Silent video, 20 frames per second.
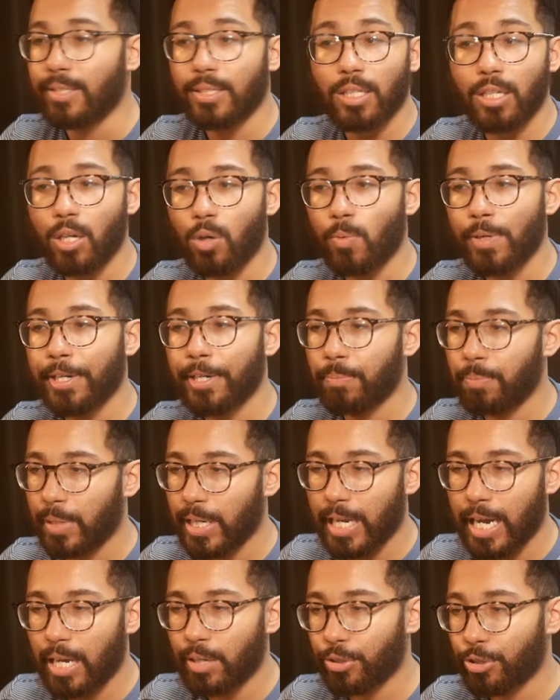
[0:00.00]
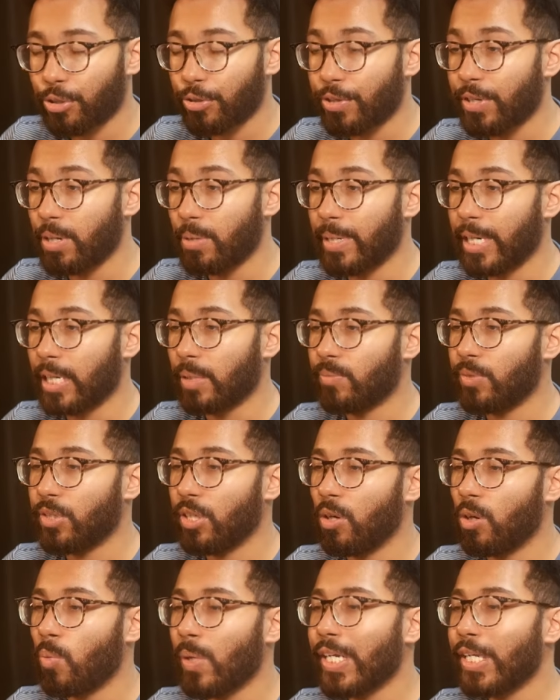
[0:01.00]
a little weird, but I'll show you in a minute.
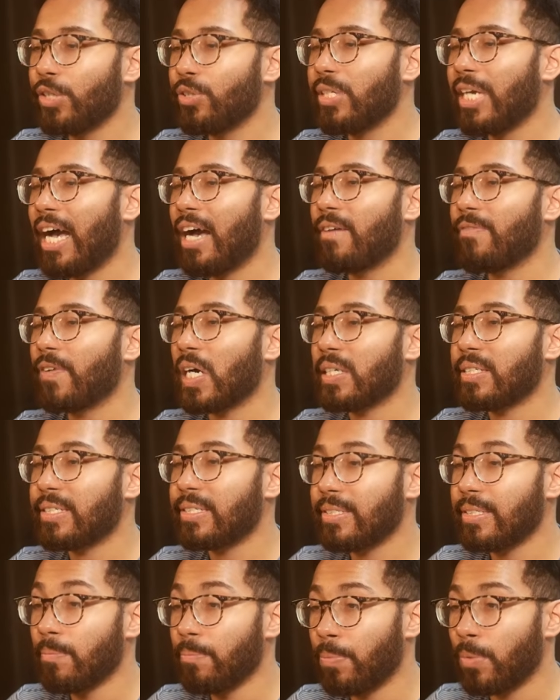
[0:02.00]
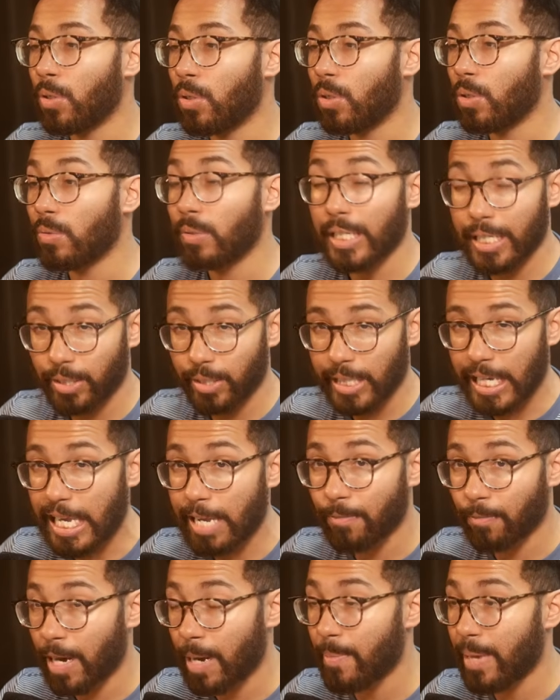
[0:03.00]
So we just have a simple in the
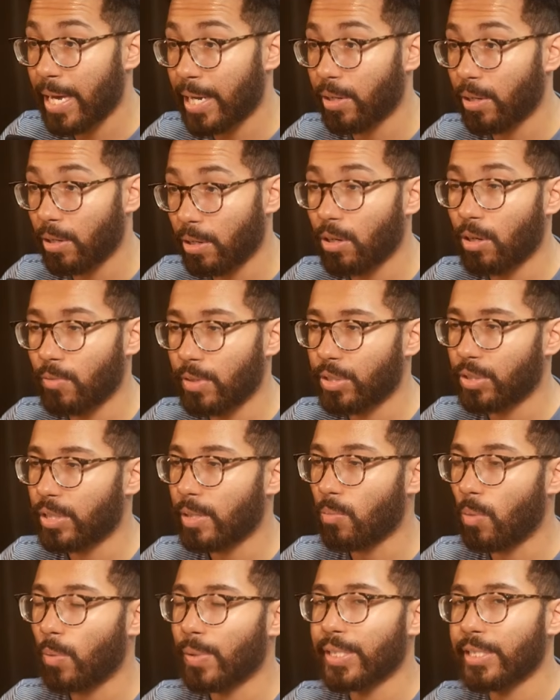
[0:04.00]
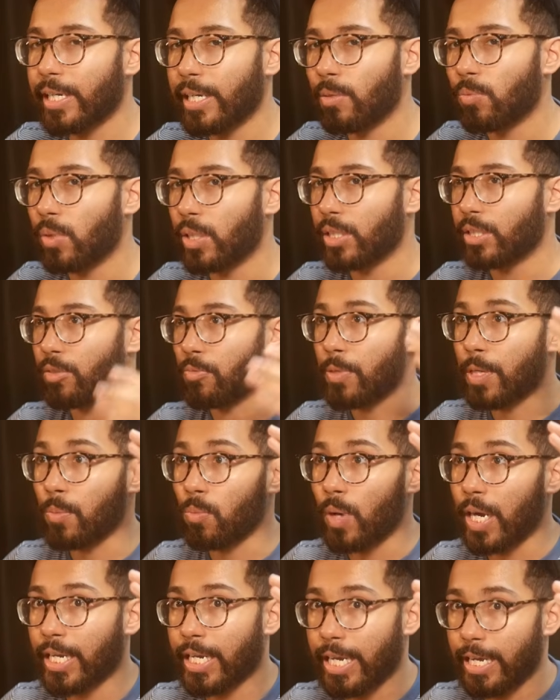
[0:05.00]
keyframe editor. Originally, what we did was we
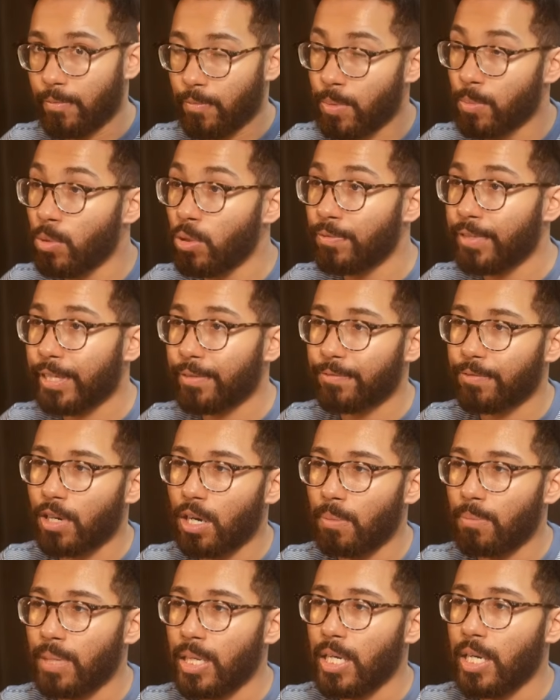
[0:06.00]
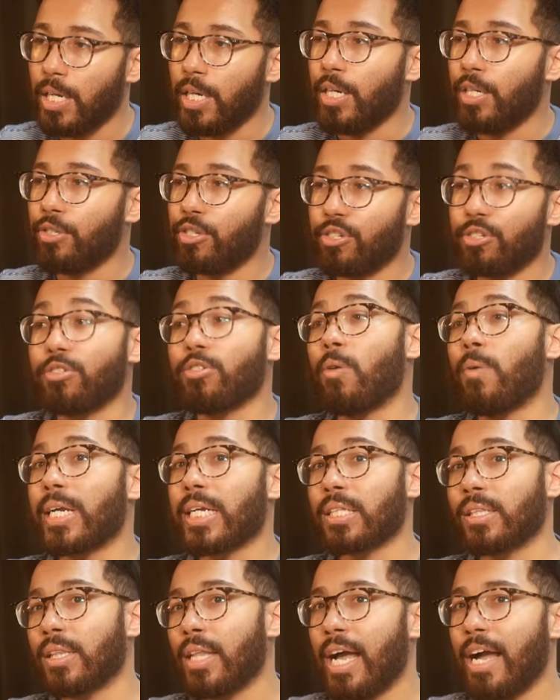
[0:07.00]
went and we moved it from just going
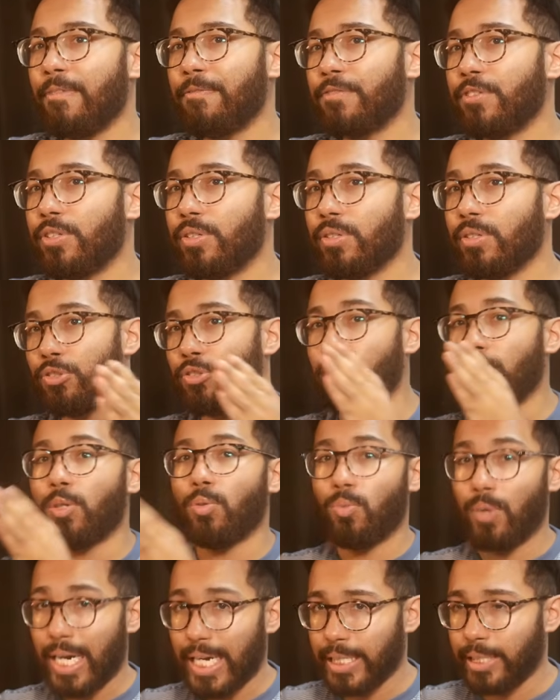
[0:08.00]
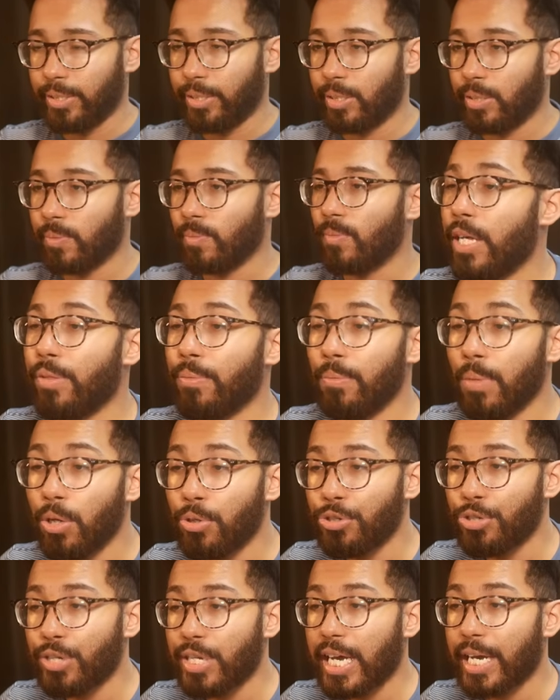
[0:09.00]
left to the right. In
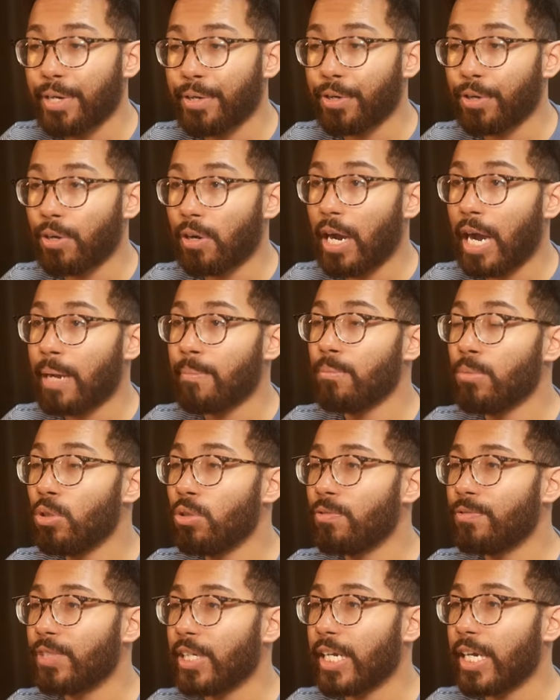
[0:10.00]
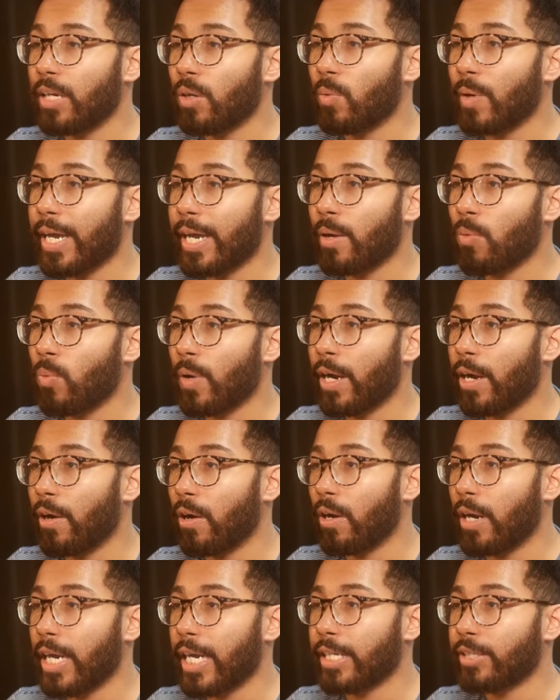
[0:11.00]
motion editor, I moved it in a way
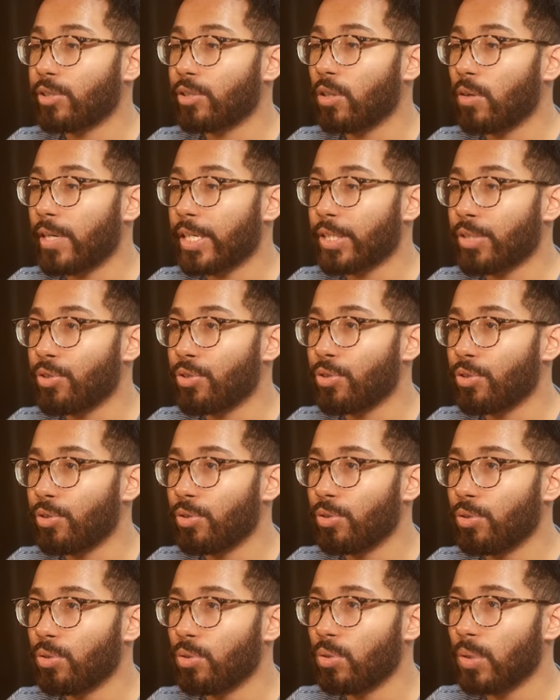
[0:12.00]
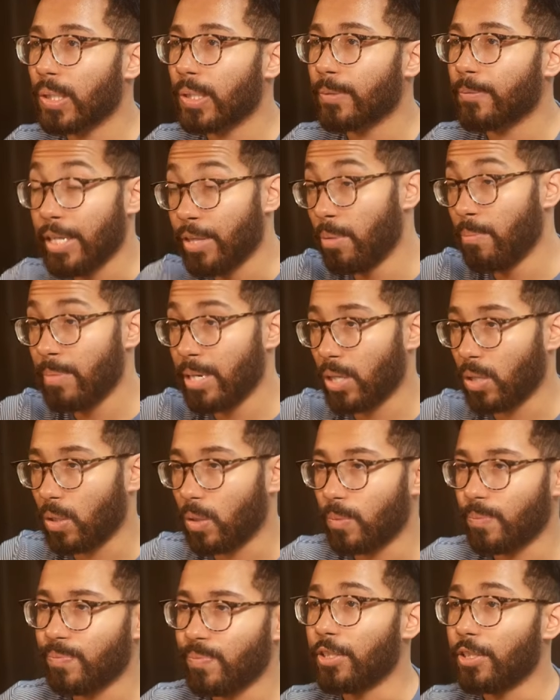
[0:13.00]
where it's going to, in the
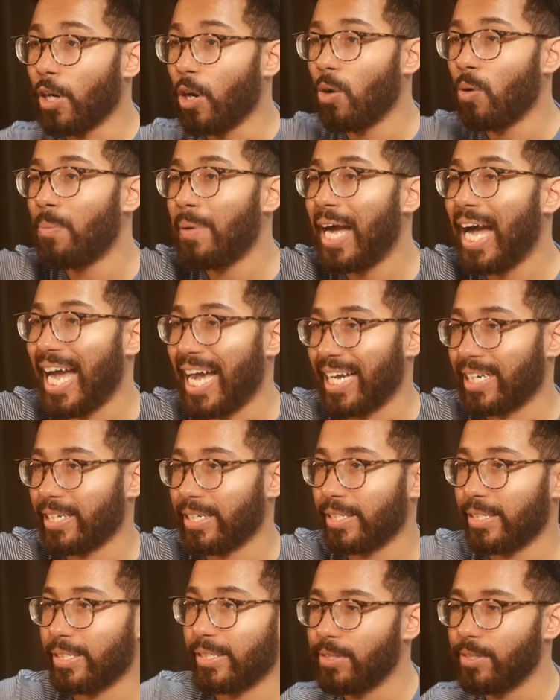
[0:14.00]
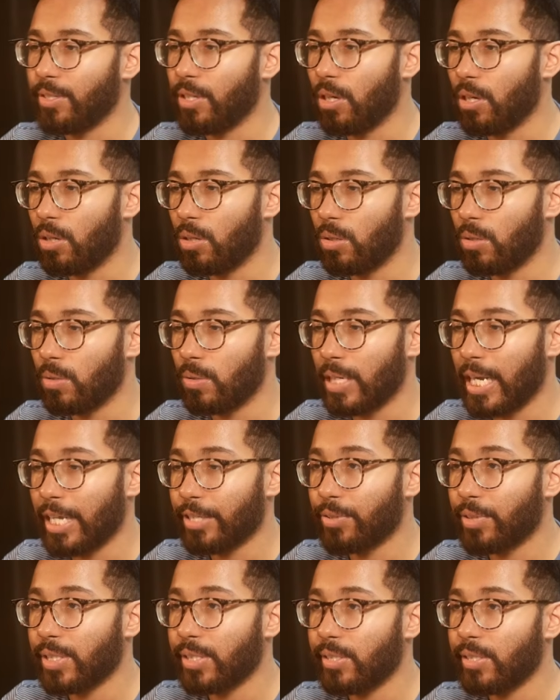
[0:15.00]
middle, go back. So
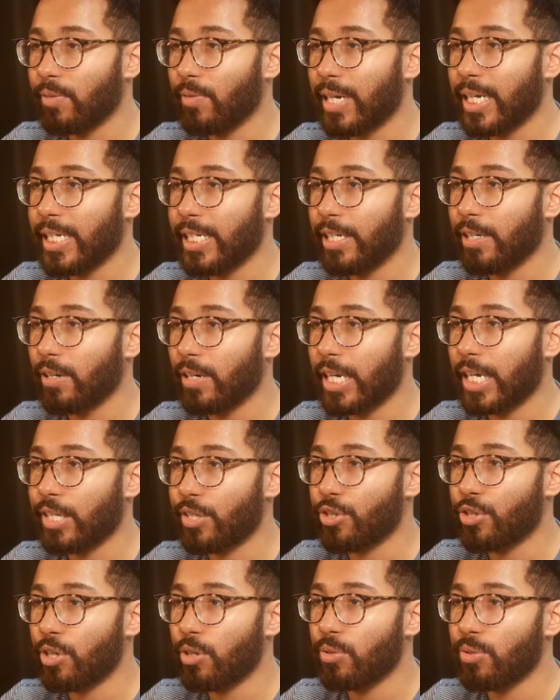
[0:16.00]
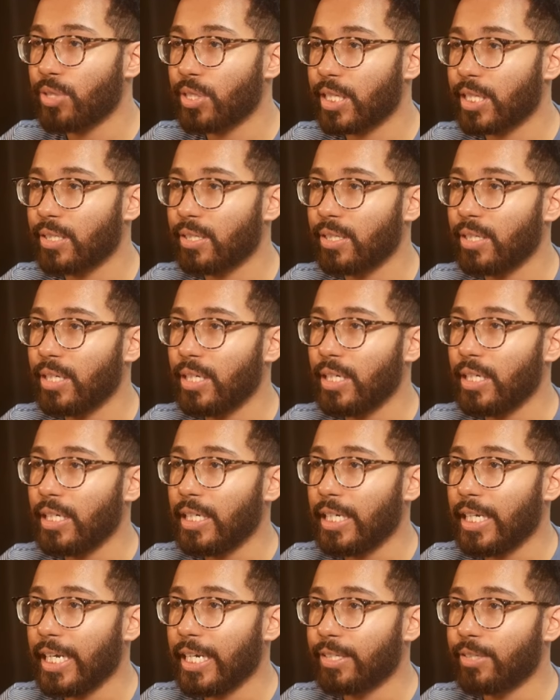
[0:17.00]
as you can see right here, it shows
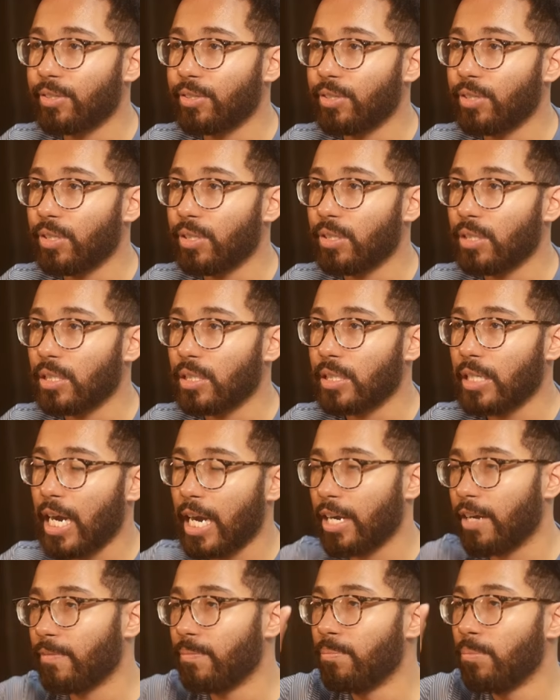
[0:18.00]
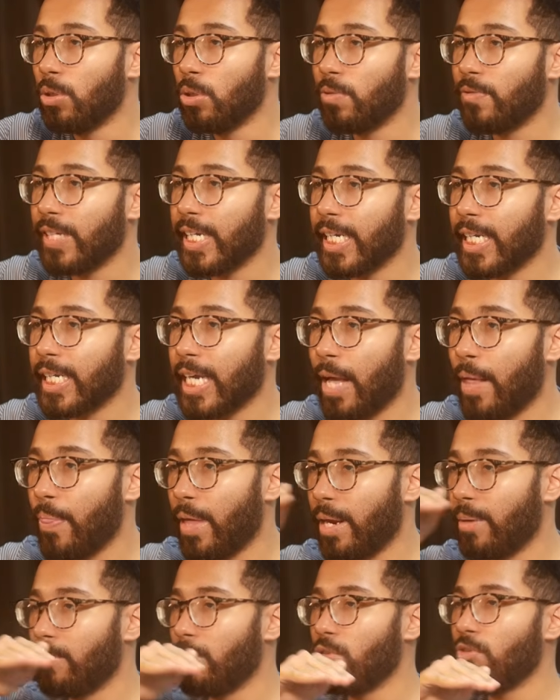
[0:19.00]
it's kind of moving and
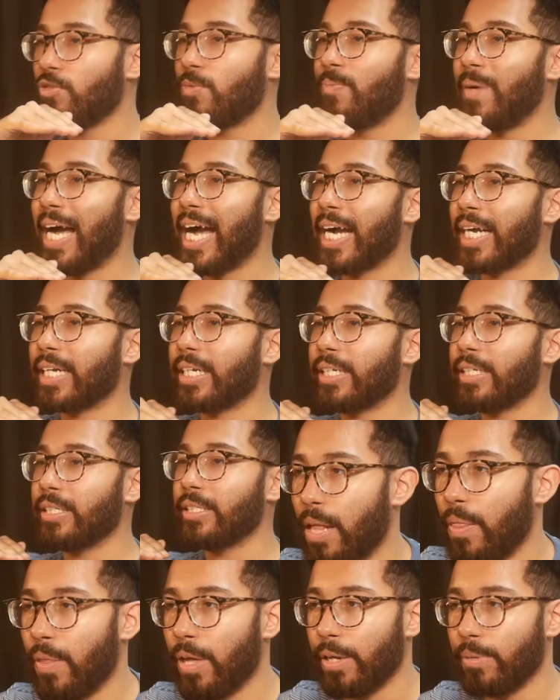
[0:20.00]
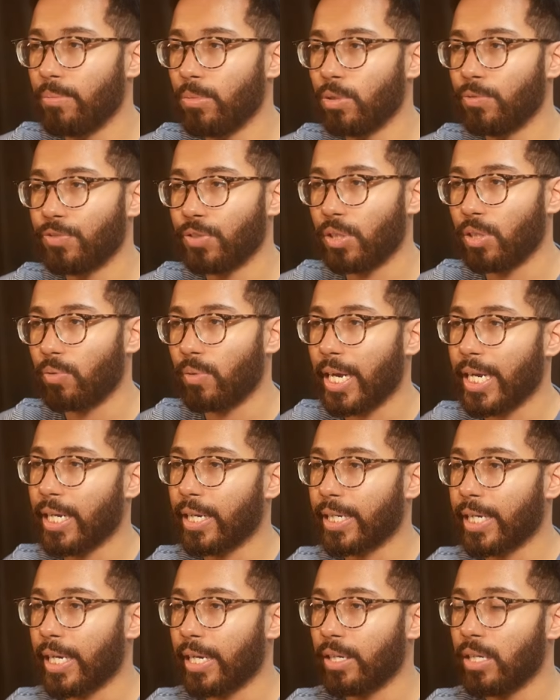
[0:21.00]
then it moves back and then moves to the right
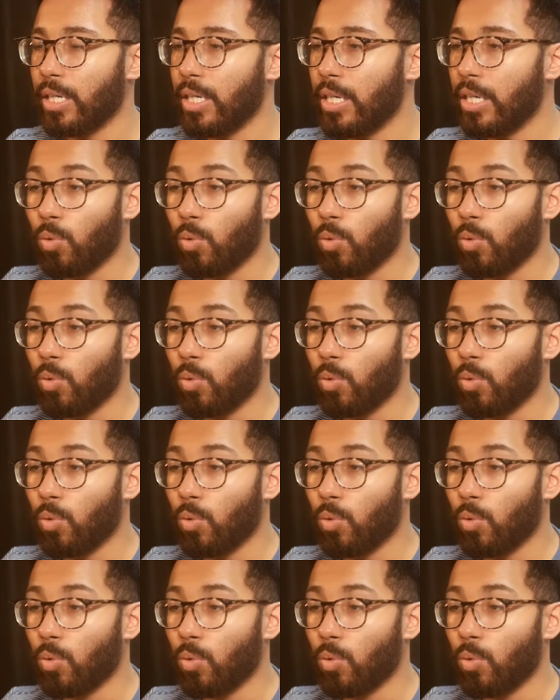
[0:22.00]
again.